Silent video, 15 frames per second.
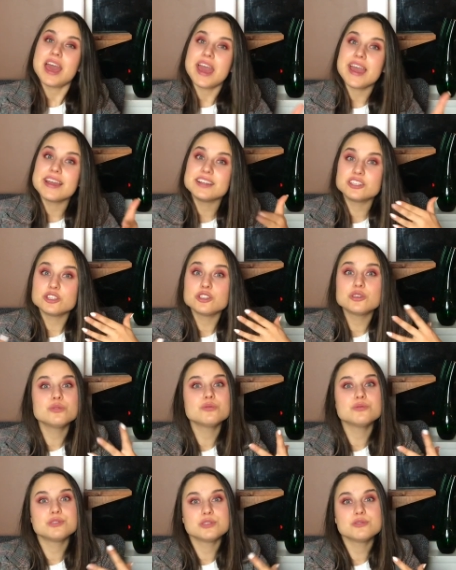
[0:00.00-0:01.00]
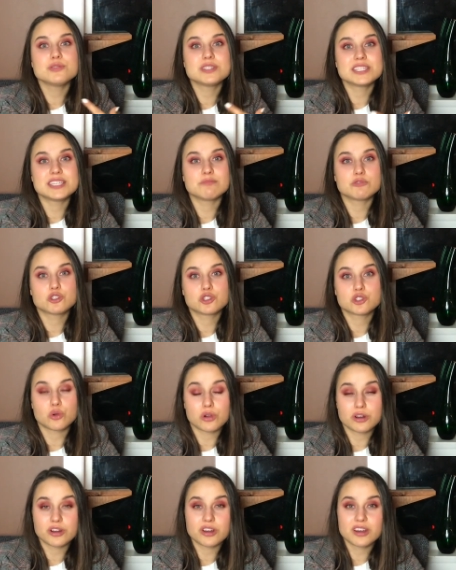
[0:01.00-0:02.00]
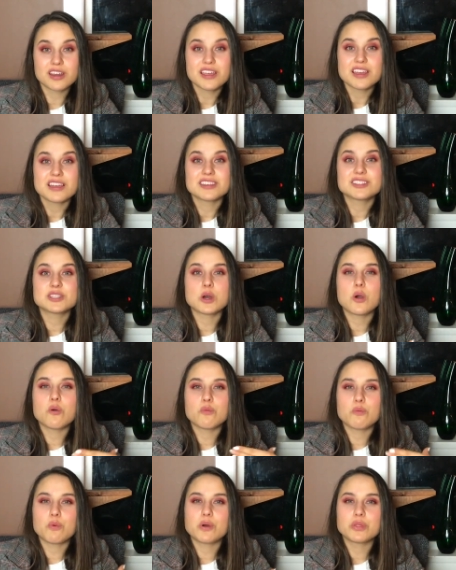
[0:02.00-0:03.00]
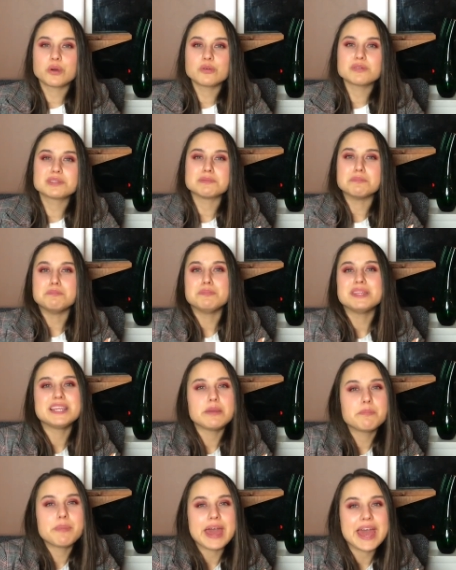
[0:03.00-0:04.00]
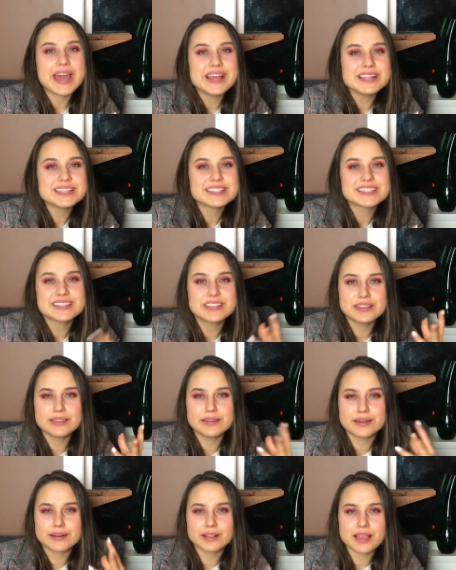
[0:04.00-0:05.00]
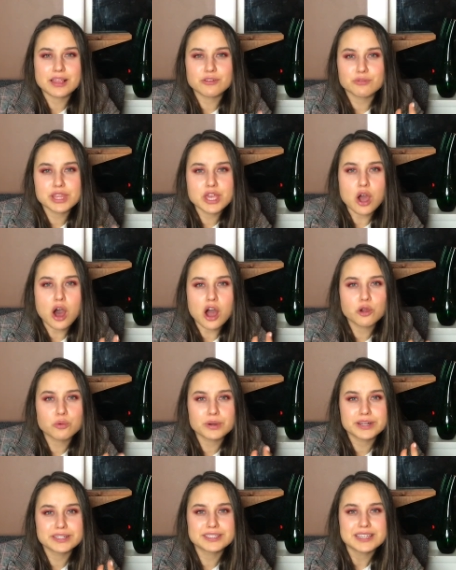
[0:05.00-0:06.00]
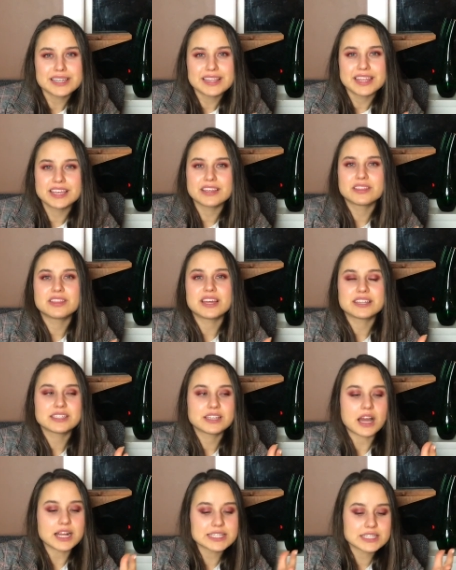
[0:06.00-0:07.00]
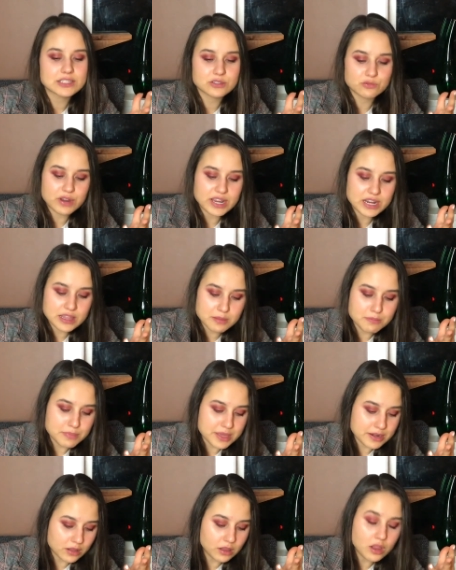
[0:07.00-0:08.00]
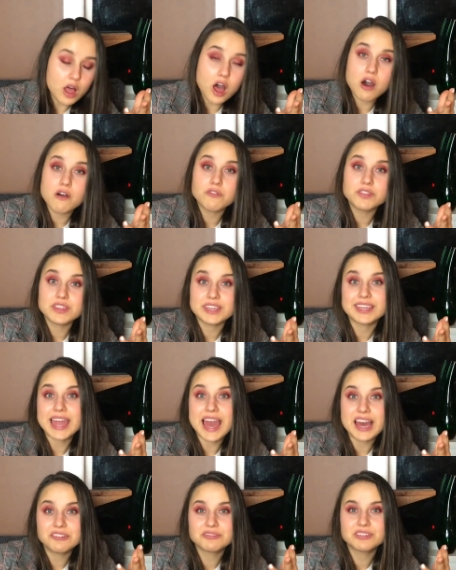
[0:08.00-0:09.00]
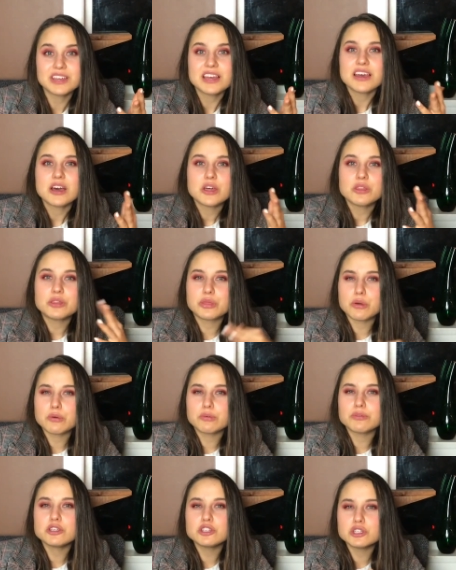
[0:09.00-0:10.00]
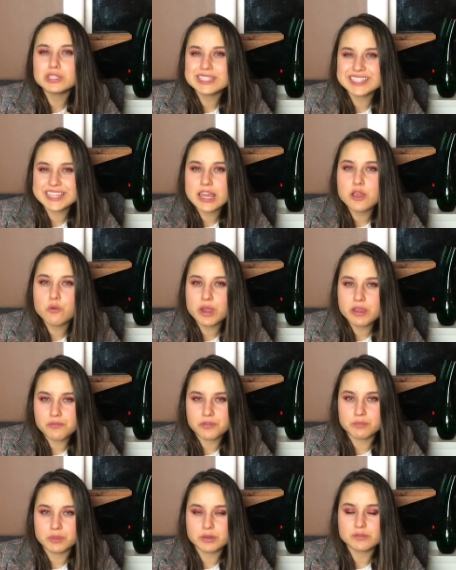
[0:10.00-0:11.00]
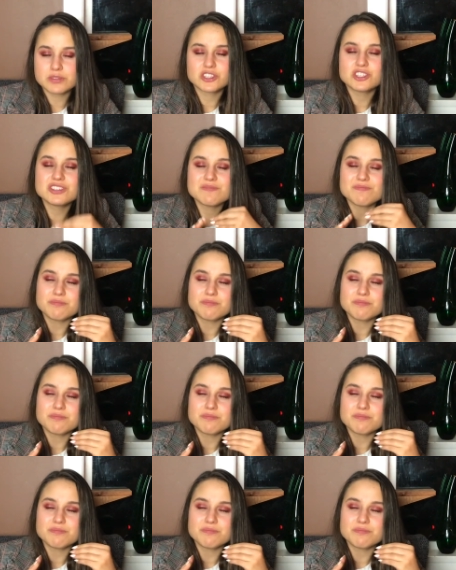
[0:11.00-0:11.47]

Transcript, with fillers: and you do seem shorter. So what those midi pants, they're like really awkward, like that cuts right in the middle of the calf. Though you should stay away from those.